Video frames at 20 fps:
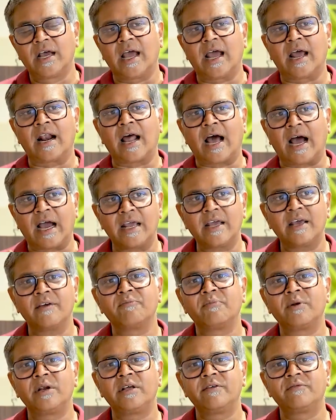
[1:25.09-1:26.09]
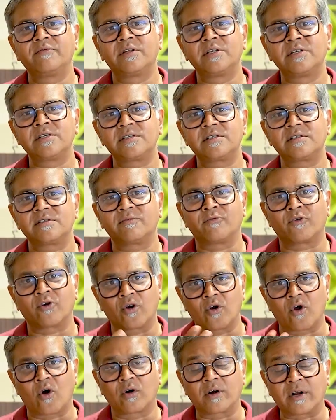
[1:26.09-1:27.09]
And I have believed this for
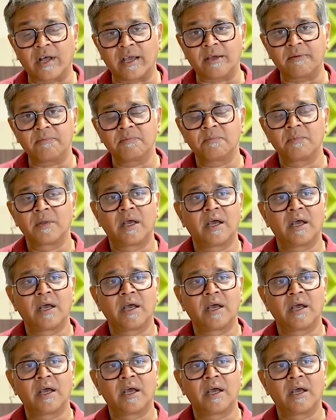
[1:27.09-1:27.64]
a long time.